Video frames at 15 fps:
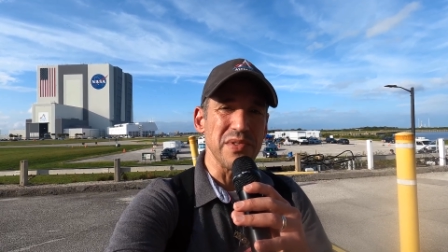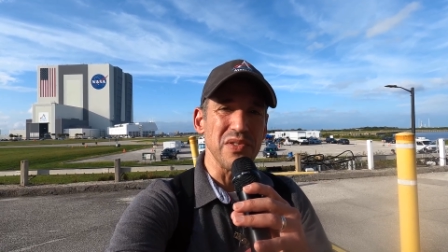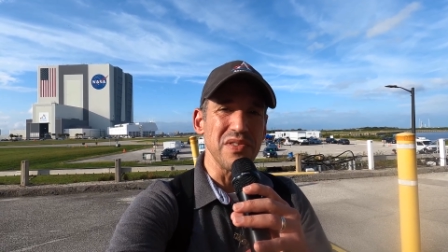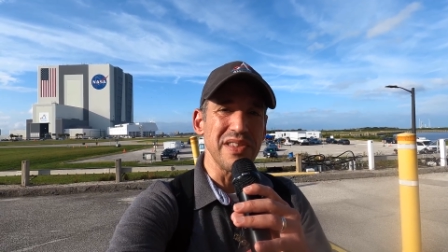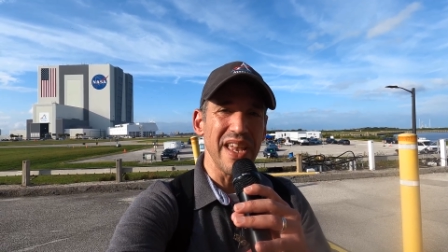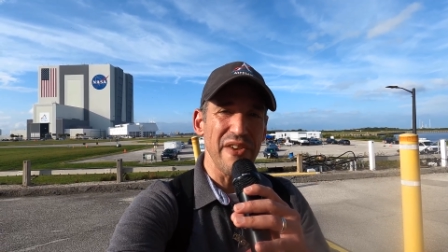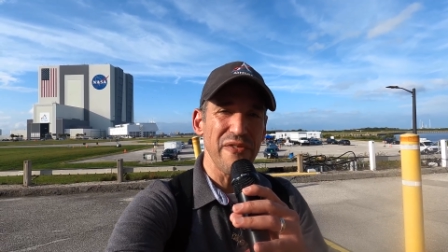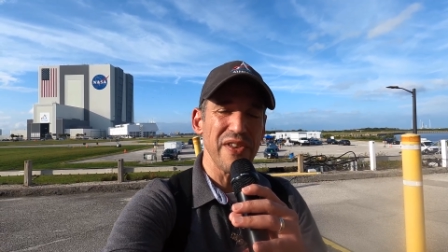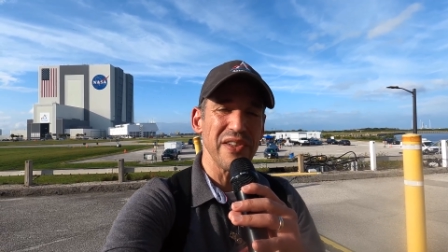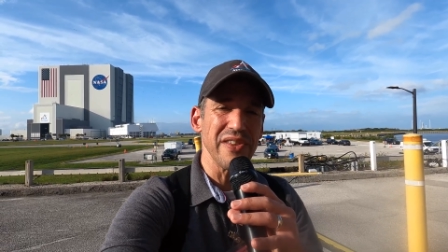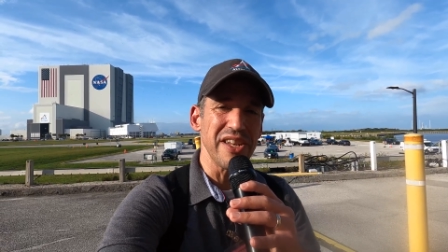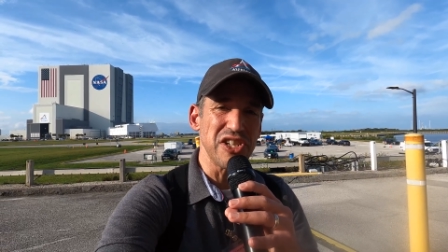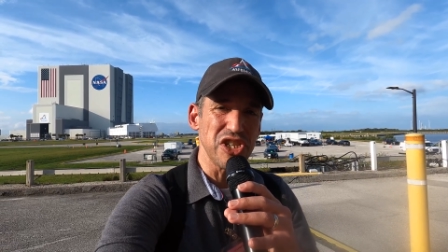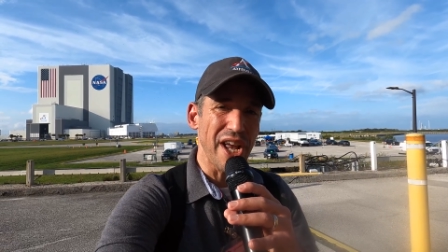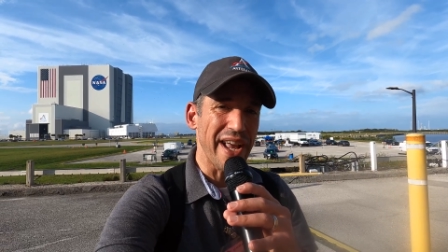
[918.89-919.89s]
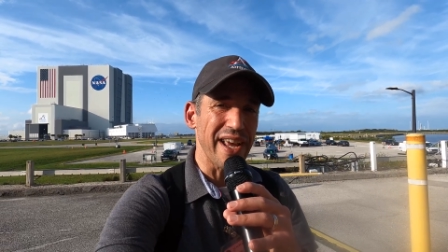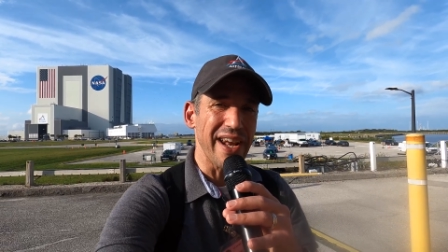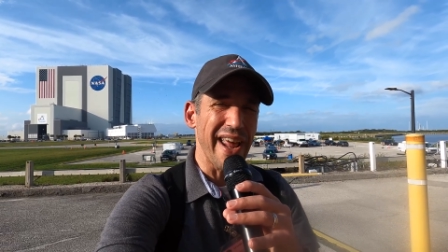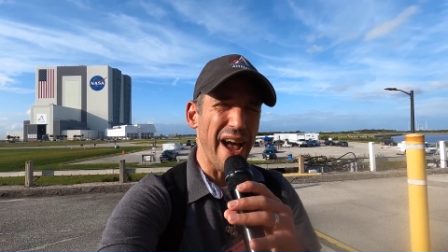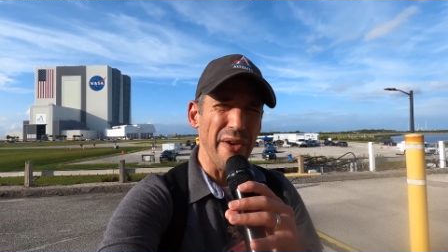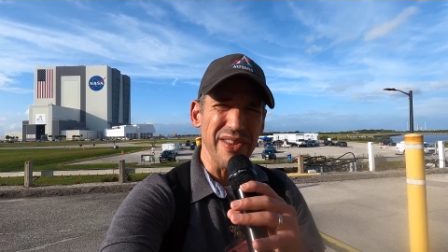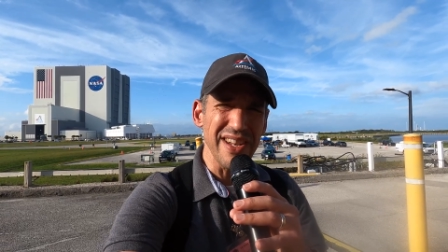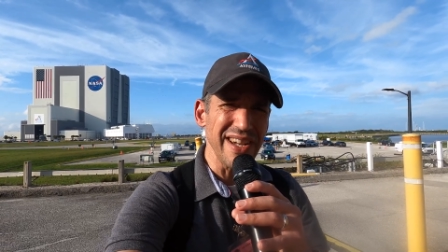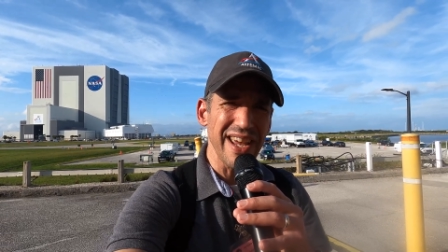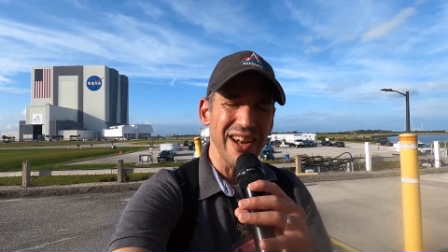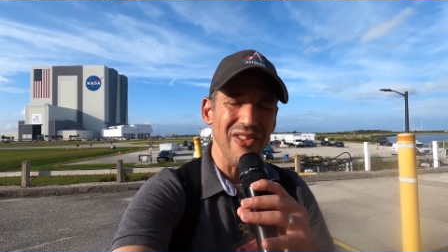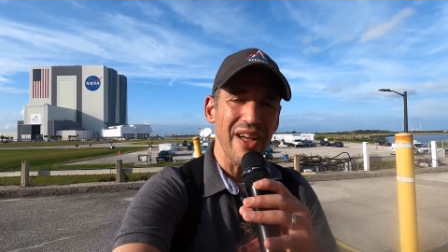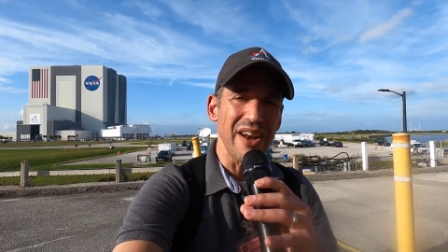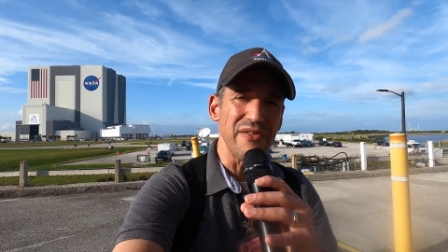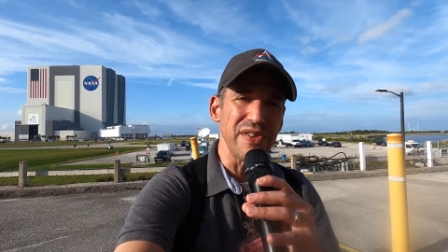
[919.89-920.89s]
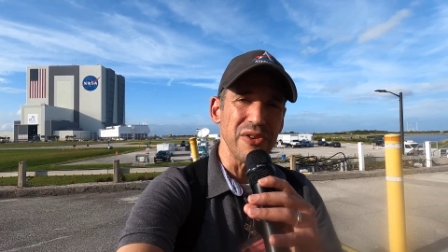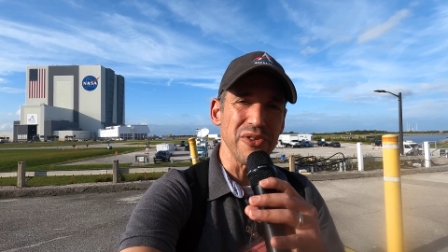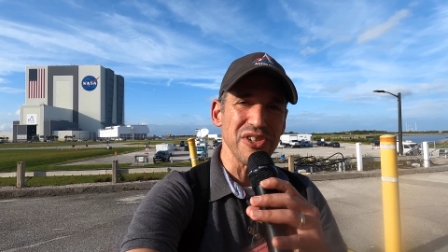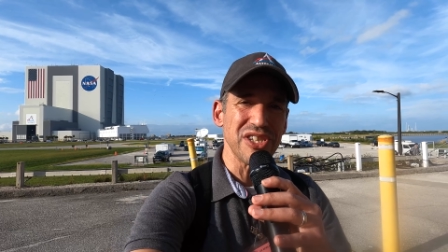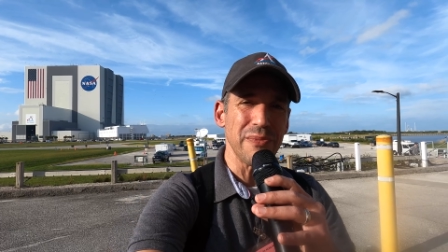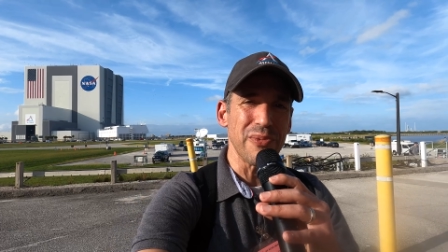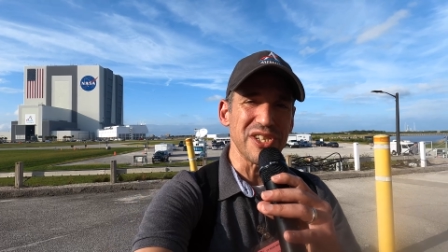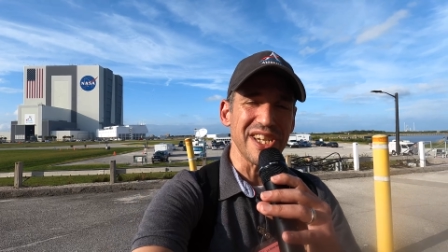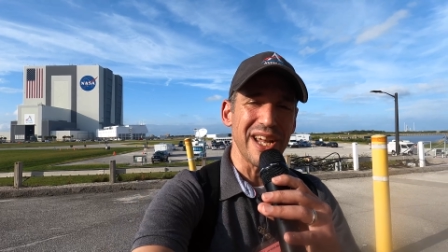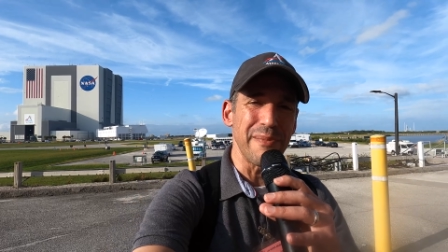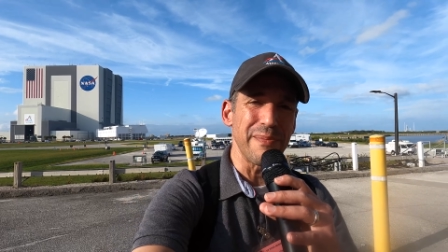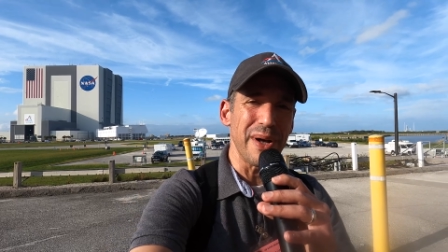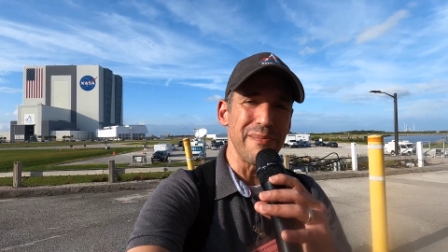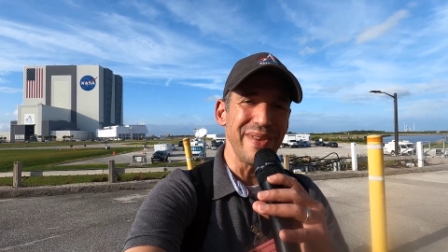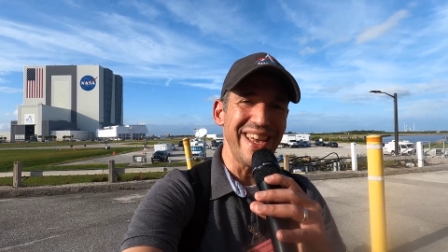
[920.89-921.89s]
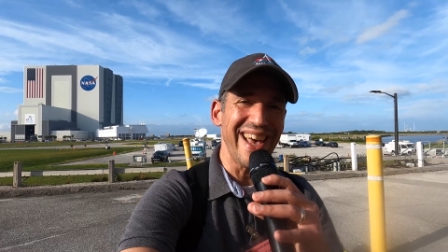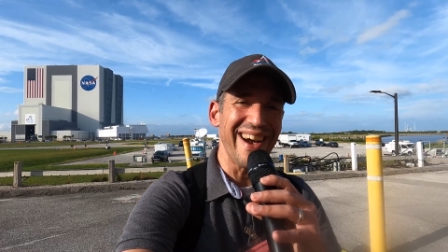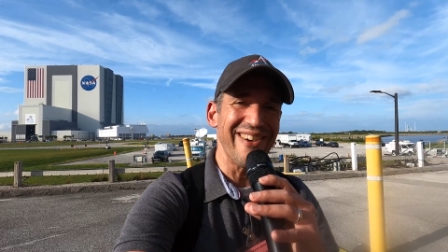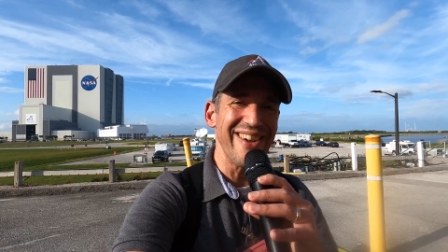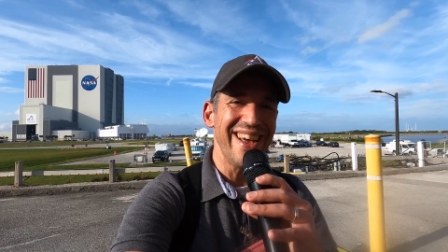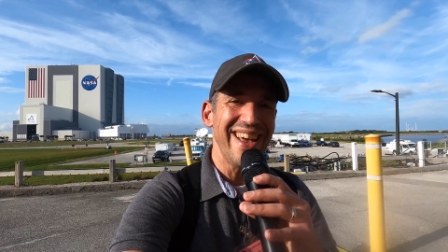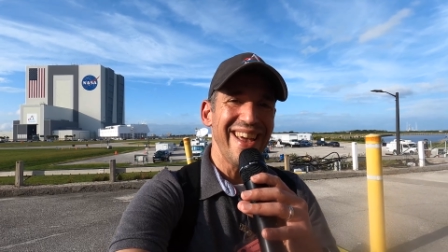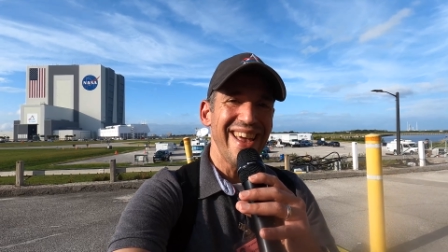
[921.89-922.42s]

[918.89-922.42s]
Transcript: So definitely check it out. It didn't get a lot of viewership, which kind of bummed me out.